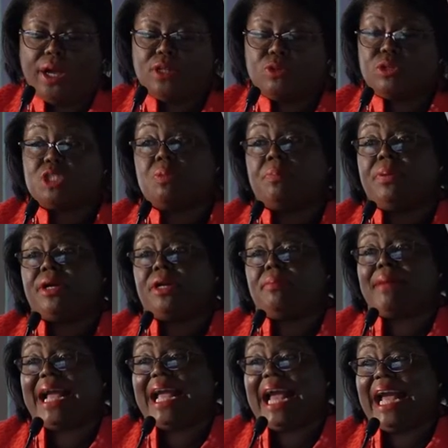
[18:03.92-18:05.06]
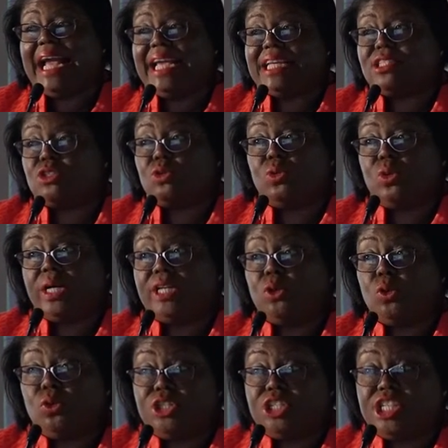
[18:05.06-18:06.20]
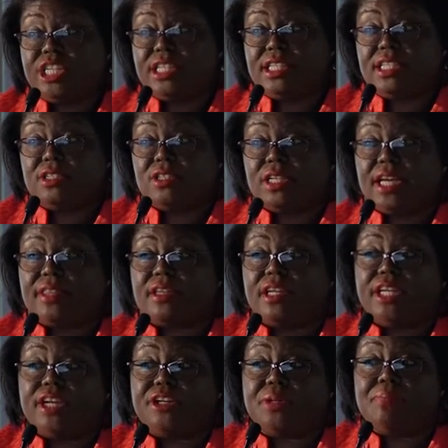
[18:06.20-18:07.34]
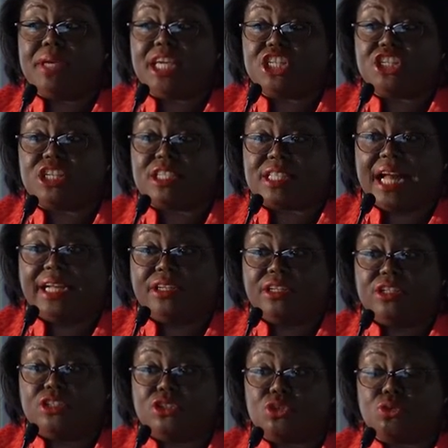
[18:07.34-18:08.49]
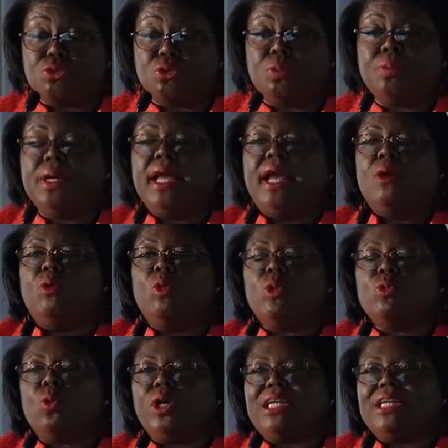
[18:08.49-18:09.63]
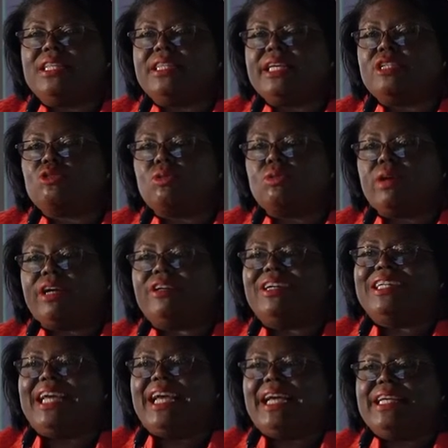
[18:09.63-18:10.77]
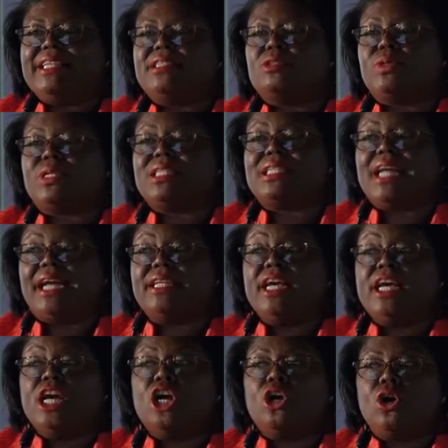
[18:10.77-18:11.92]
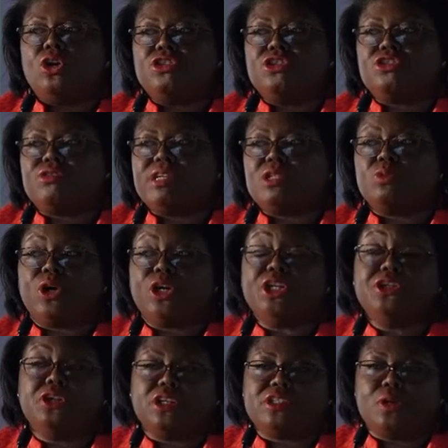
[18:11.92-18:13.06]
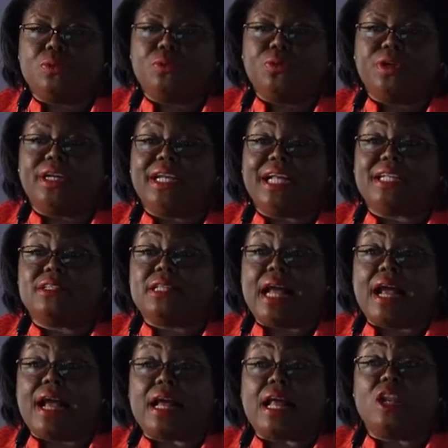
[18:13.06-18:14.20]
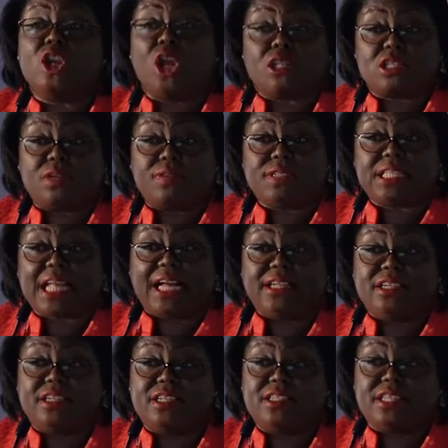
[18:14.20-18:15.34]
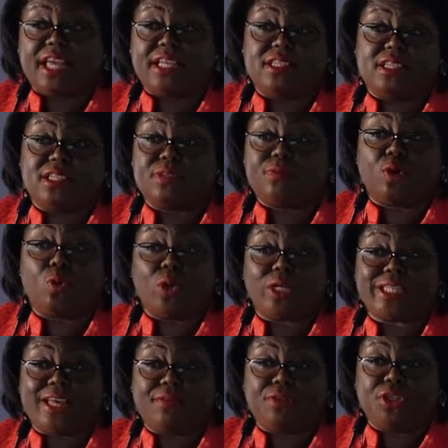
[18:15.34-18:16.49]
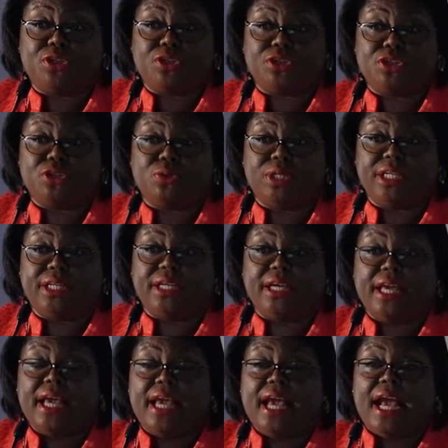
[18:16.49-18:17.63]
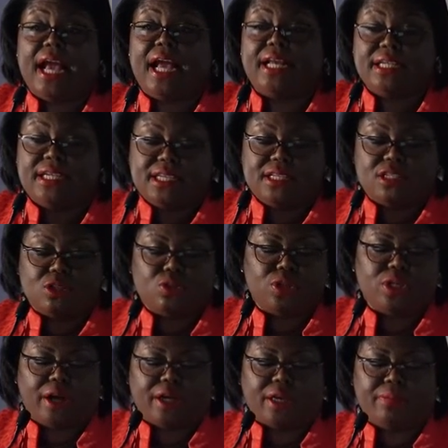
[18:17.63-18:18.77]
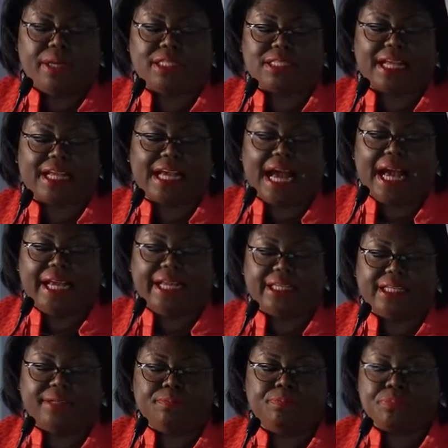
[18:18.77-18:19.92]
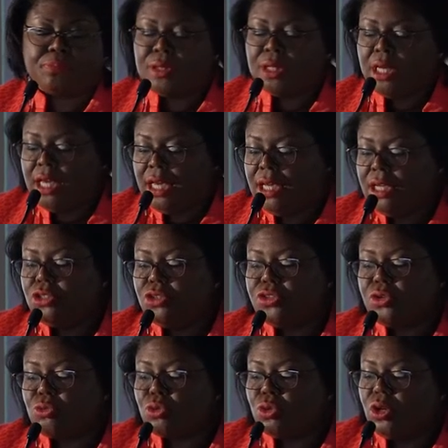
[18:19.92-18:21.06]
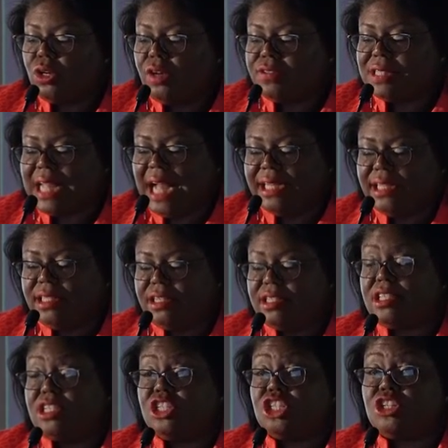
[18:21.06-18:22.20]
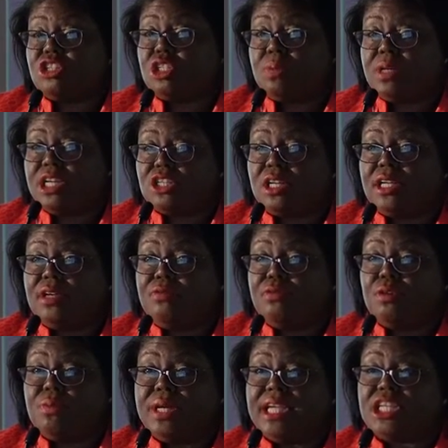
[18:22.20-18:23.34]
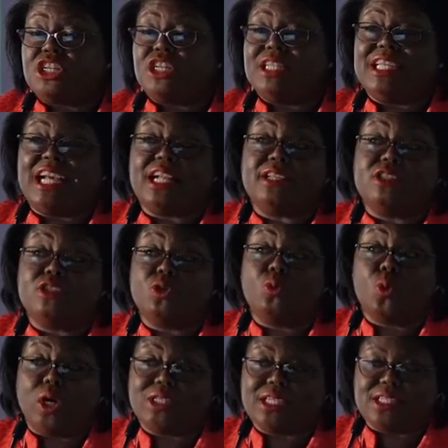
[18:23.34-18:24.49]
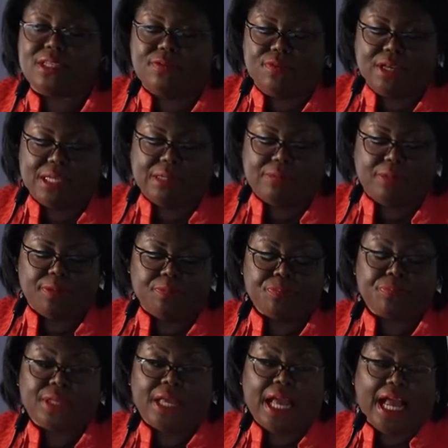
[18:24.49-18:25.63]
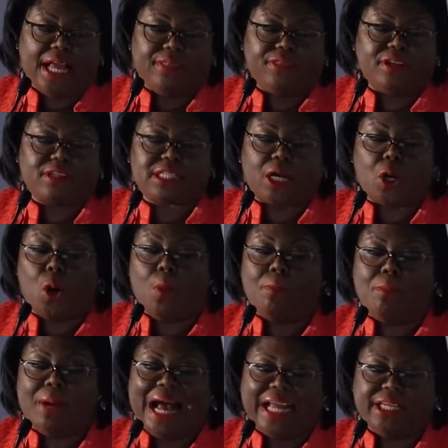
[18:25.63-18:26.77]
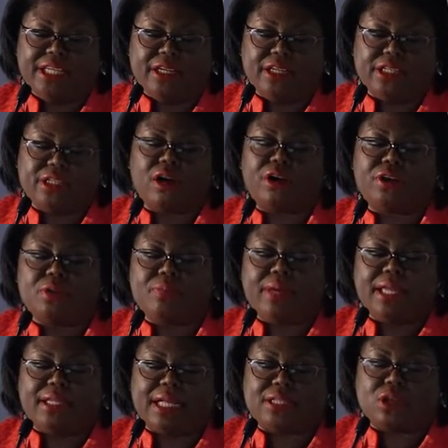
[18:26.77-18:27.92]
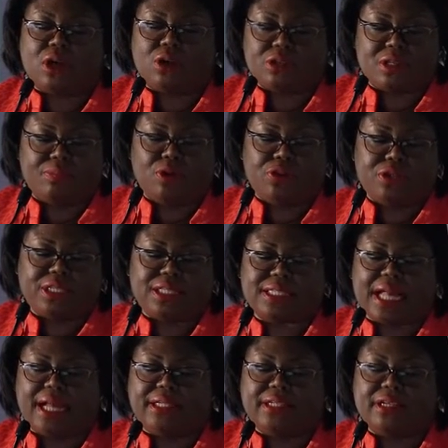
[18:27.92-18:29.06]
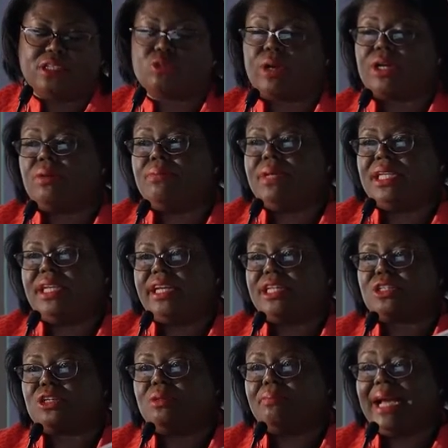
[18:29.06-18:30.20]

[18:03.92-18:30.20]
It was prepared by ISO and OGC together, and they're the major standards group. One of the things we recognized was that countries were not aware that lots of standards exist for whatever you're doing. And these two documents, a guide to the role of standards in geospatial information, tells you what is available. And there's a companion document that talks about the standards recommendation